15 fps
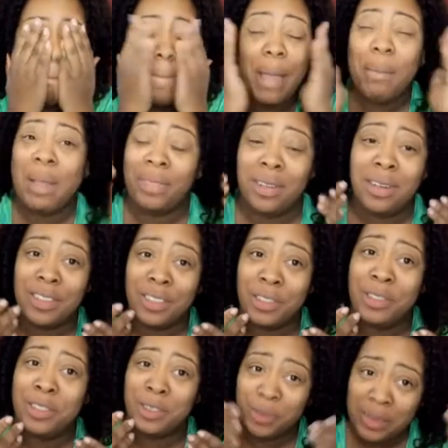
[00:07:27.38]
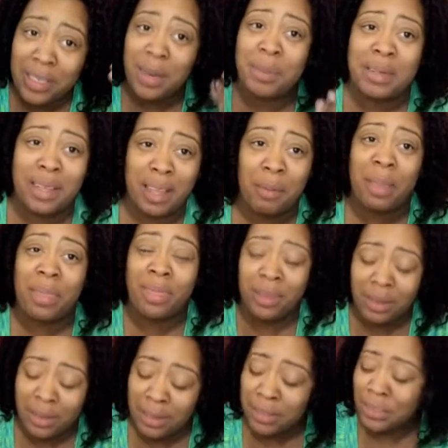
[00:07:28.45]
my thug tears was coming down. My
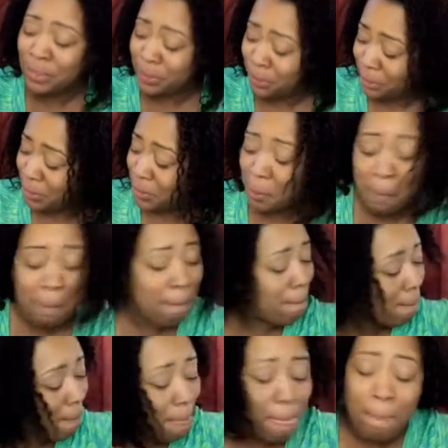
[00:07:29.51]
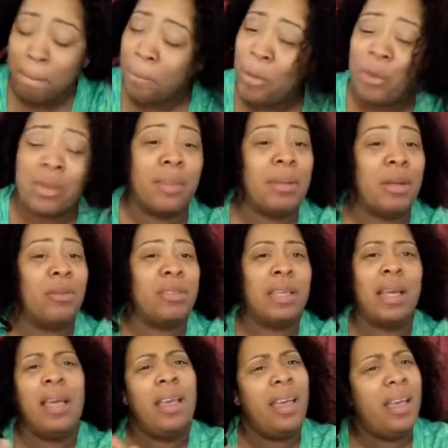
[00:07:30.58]
thug tears was coming on down.
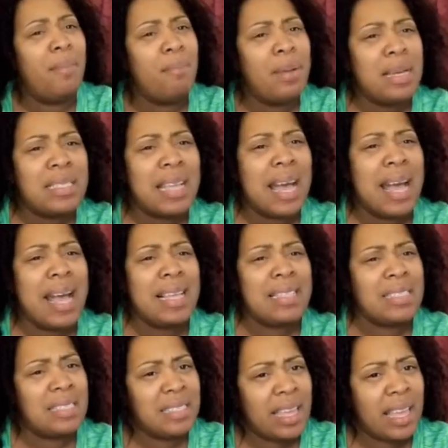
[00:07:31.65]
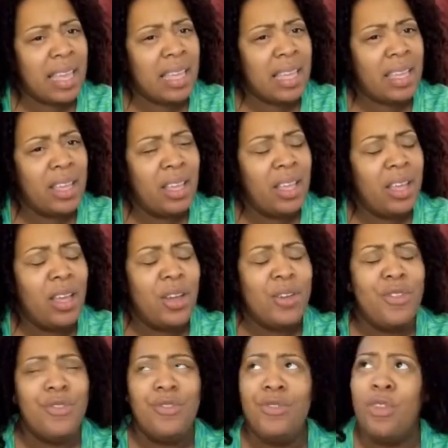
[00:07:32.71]
And must I say,
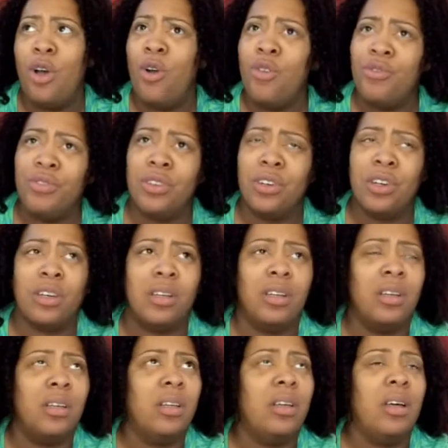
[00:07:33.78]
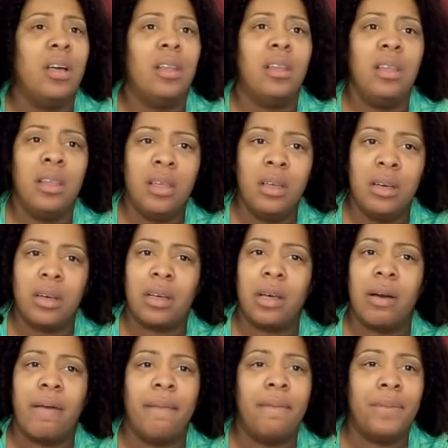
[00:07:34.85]
Nova, look
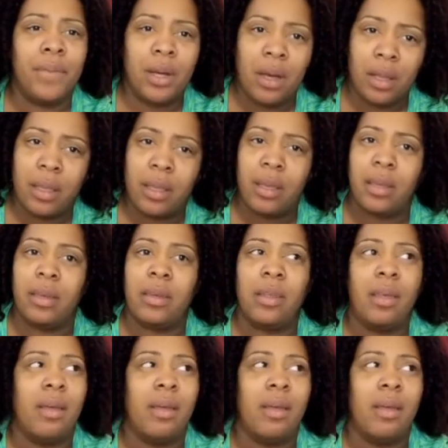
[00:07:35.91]
fucking